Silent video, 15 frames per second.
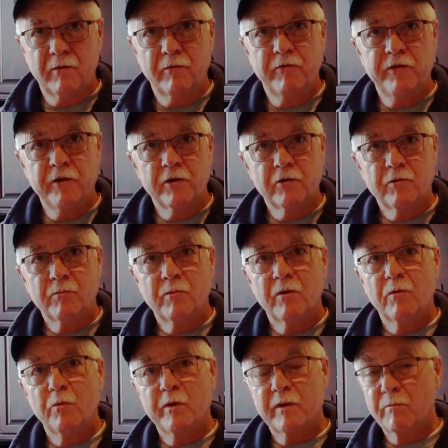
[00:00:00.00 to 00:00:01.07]
film
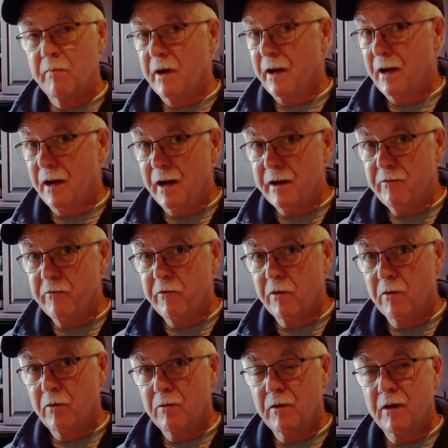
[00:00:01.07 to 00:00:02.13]
with my
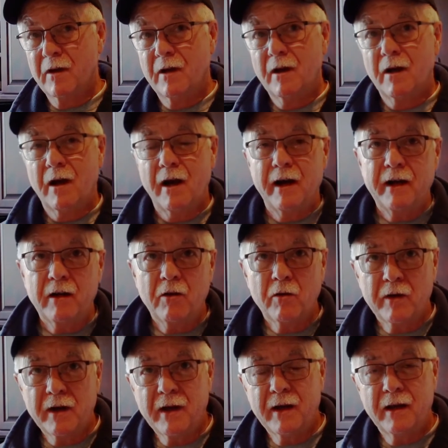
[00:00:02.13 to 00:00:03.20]
iPhone, I go
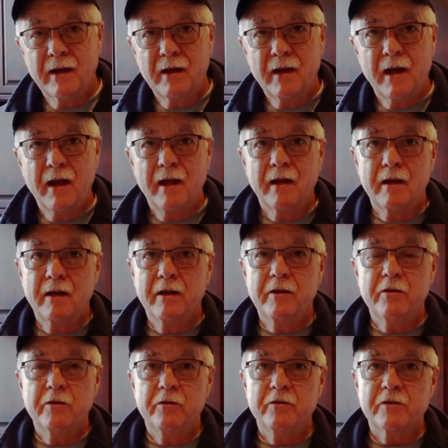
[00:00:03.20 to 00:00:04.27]
ahead and
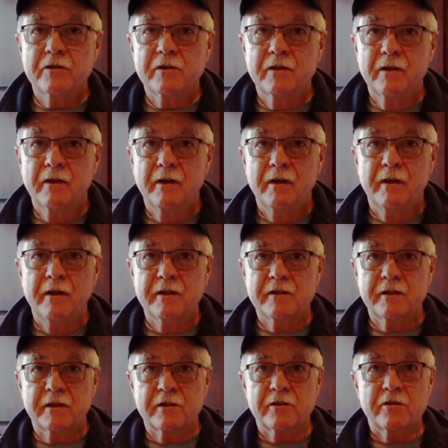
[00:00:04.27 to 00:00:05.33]
use
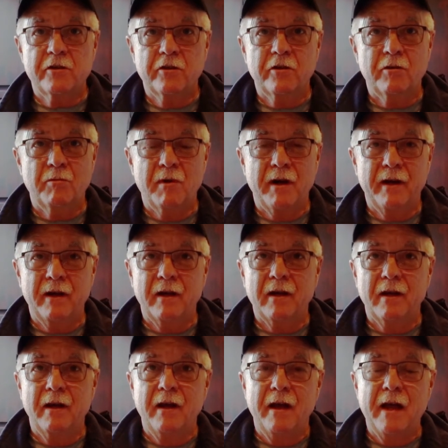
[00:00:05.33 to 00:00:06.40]
this external mic.
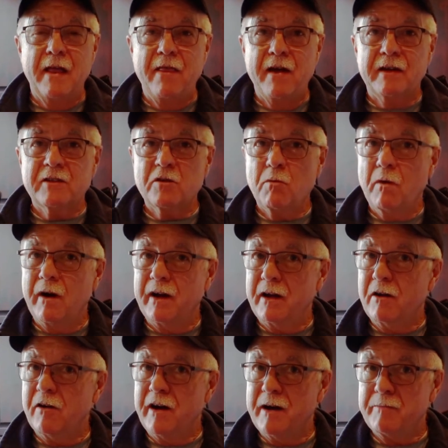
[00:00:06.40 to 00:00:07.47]
And that's why I
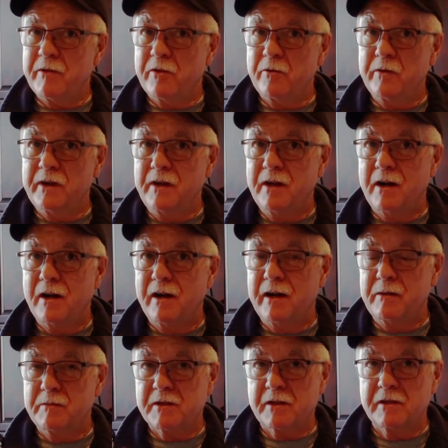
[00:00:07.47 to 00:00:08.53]
clap three
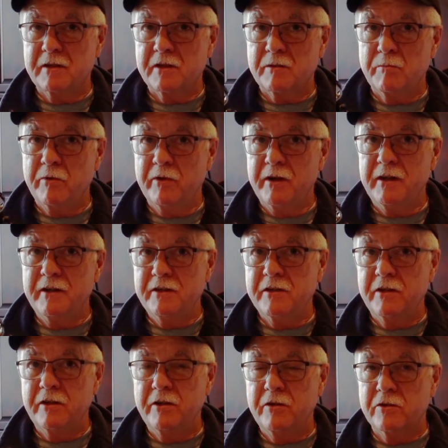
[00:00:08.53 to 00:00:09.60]
times because it's pretty
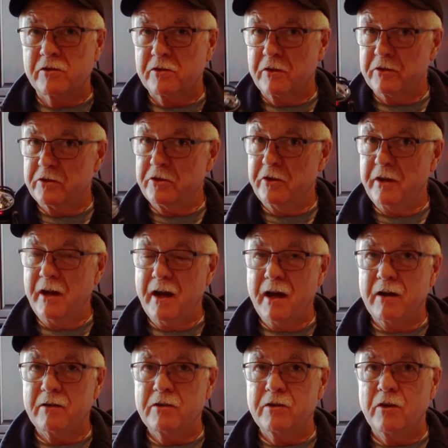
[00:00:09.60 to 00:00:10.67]
easy to do. So I'll show you
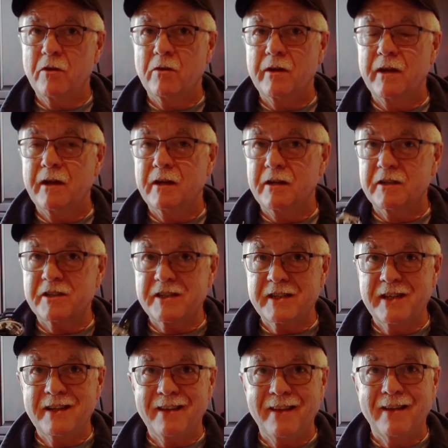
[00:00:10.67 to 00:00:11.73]
how to go ahead and
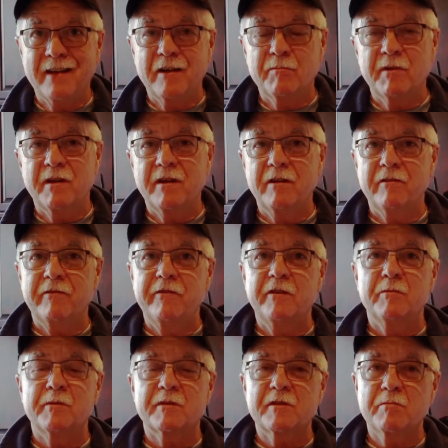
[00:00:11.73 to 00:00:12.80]
sync that up in
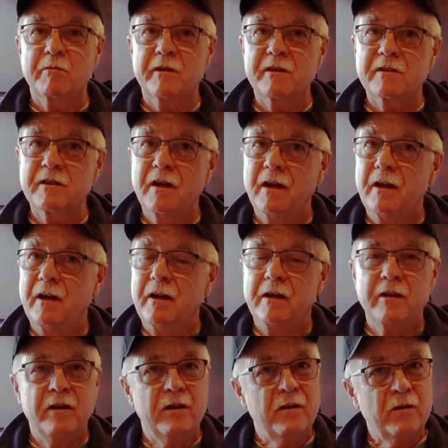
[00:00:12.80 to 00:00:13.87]
Film Express.
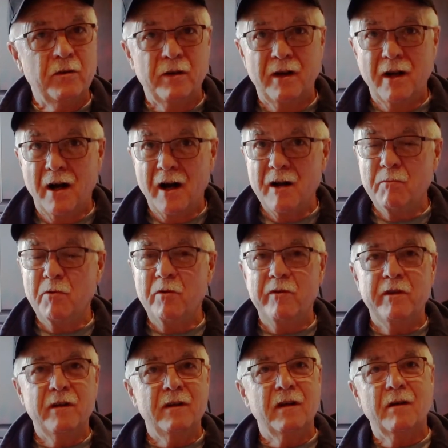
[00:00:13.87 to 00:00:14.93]
You can do it in
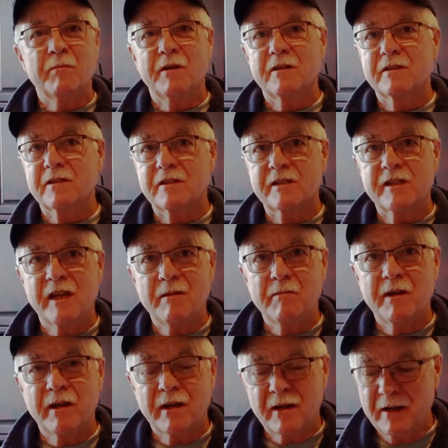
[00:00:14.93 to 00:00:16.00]
iMovie. I mean, it's the same
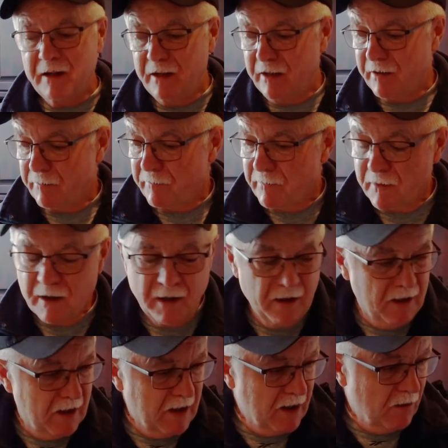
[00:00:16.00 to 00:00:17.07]
technique.
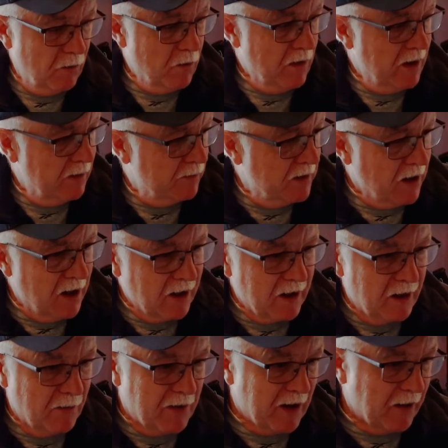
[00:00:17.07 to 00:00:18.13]
And while I'm
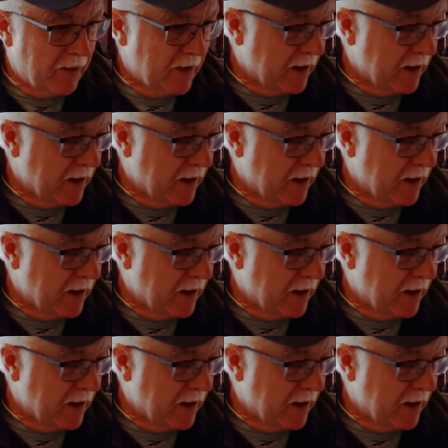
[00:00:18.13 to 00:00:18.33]
talking about